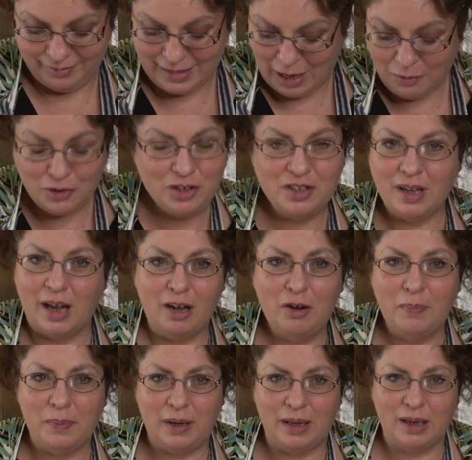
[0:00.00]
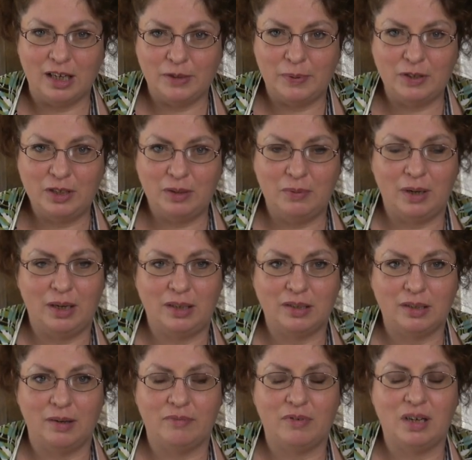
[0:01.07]
That was just eye-opening, especially when I
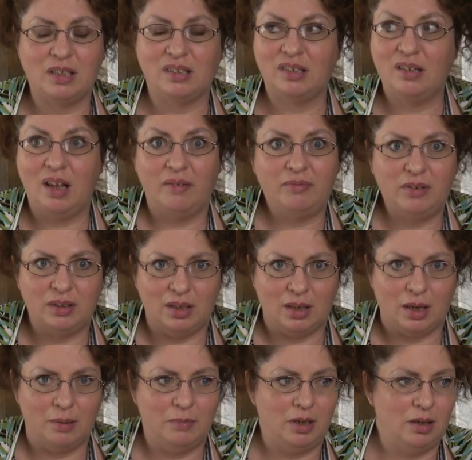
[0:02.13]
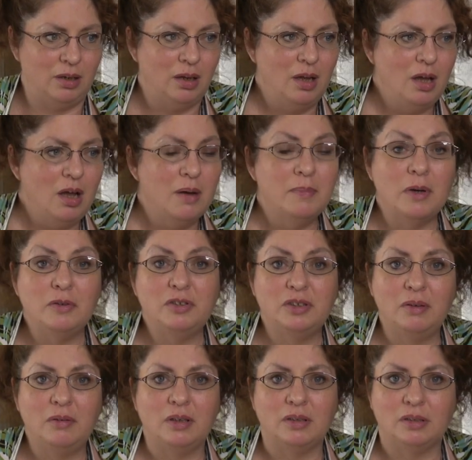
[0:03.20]
discovered it's in everything. I mean, most
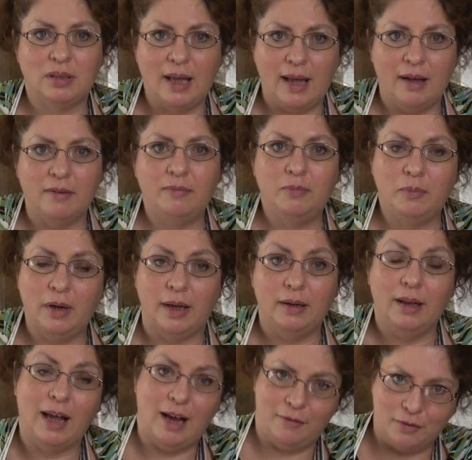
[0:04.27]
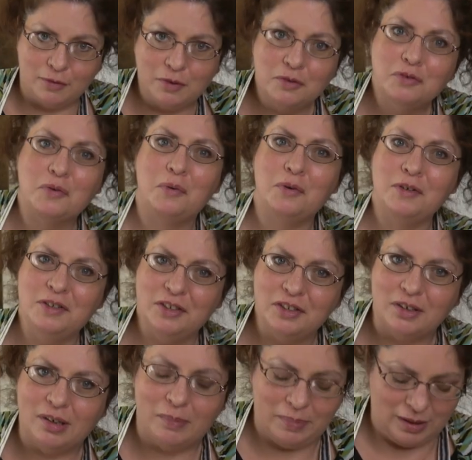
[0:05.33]
sodas have what? High fructose corn
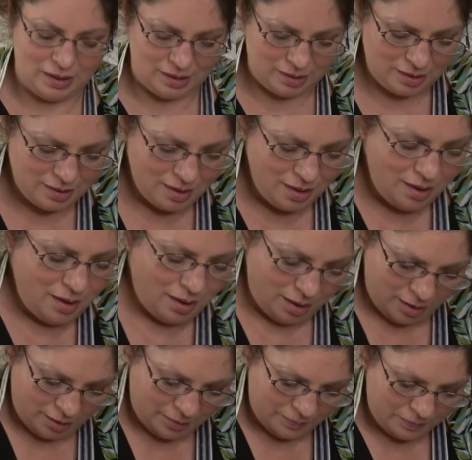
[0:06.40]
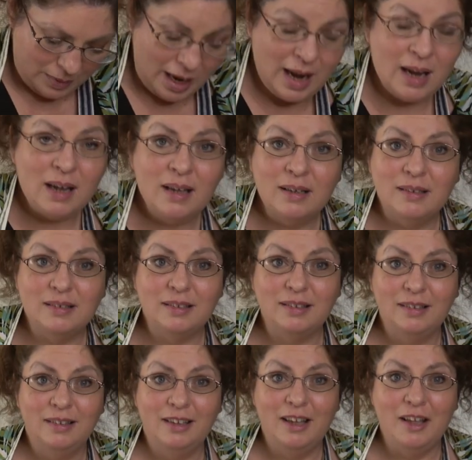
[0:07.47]
syrup in it. And
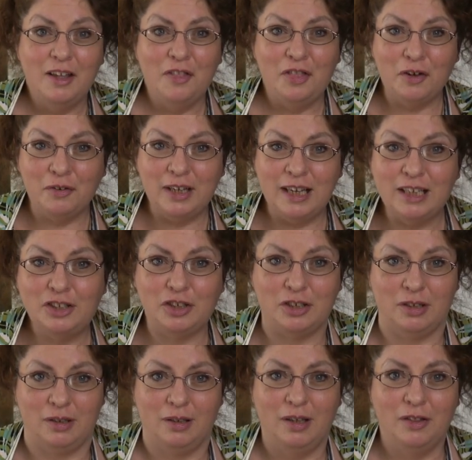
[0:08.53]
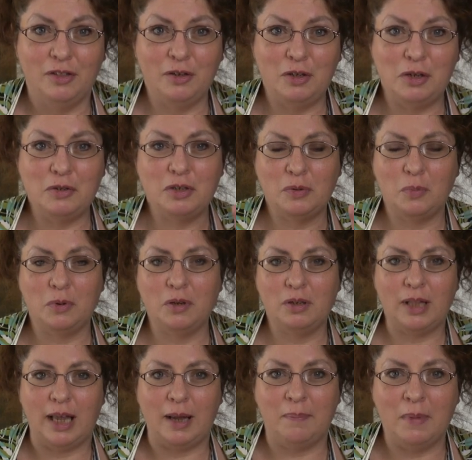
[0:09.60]
they'll get you. They'll use a word
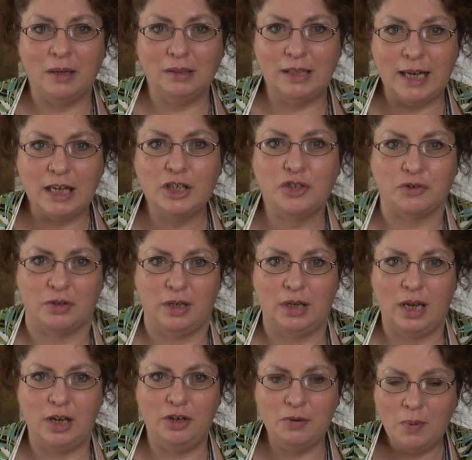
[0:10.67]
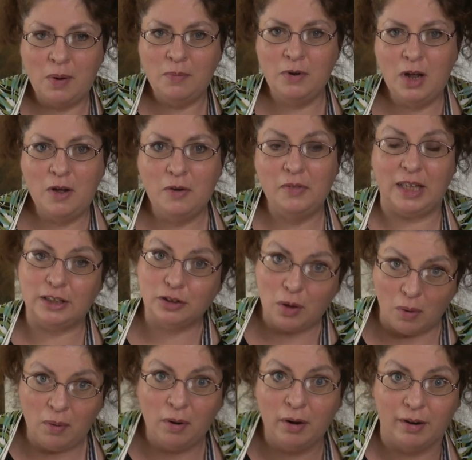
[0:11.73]
like maltodextrin, and you won't know that's
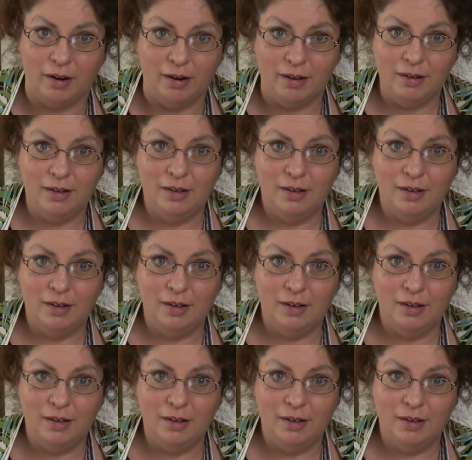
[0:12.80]
corn.